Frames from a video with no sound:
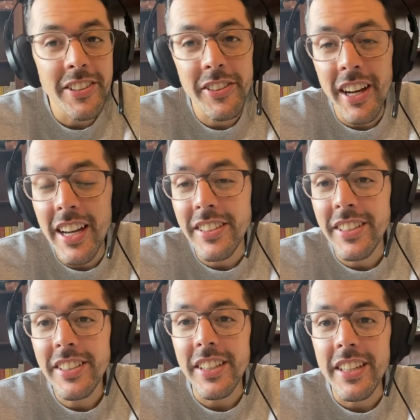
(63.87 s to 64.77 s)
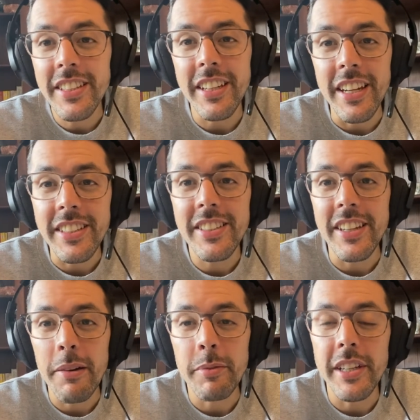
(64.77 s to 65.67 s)
to you guys, this is a
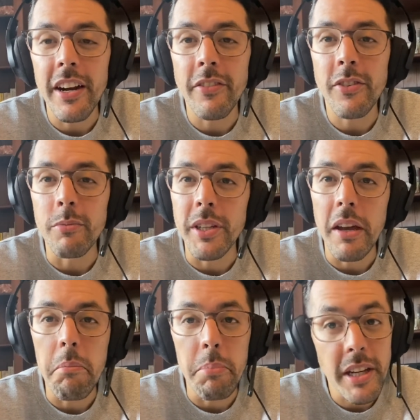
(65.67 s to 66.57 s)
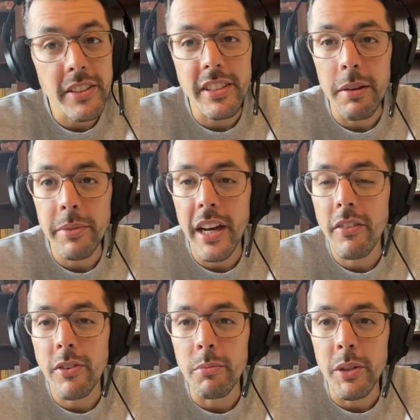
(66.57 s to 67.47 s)
step down for me, a big step down
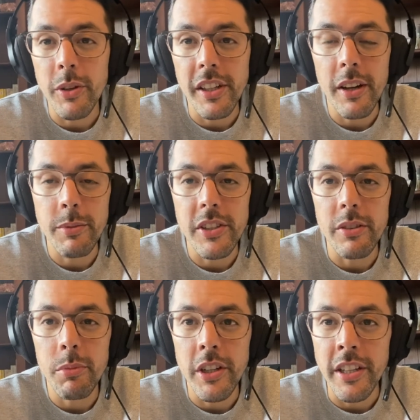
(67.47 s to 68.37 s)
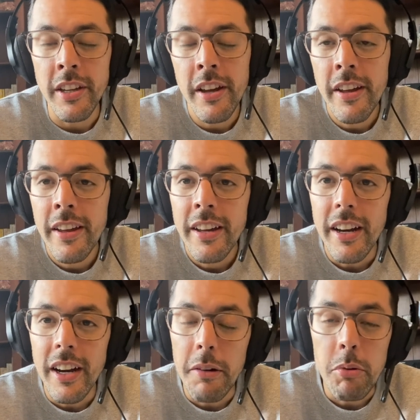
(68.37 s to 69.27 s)
for me when it comes to the money.
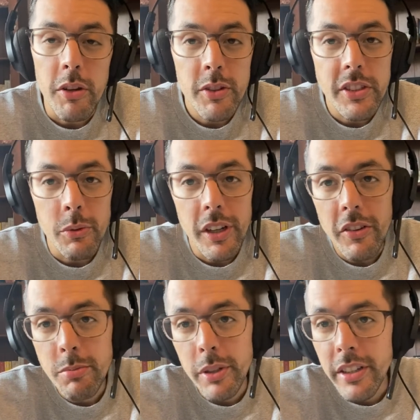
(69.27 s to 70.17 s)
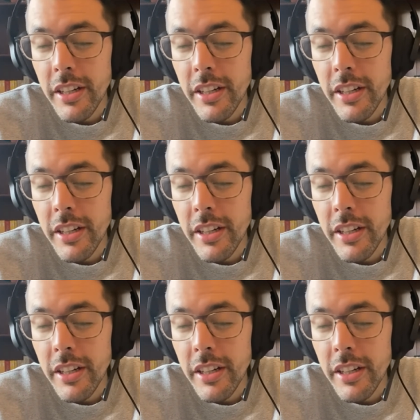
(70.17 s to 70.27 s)
Previously, when I was playing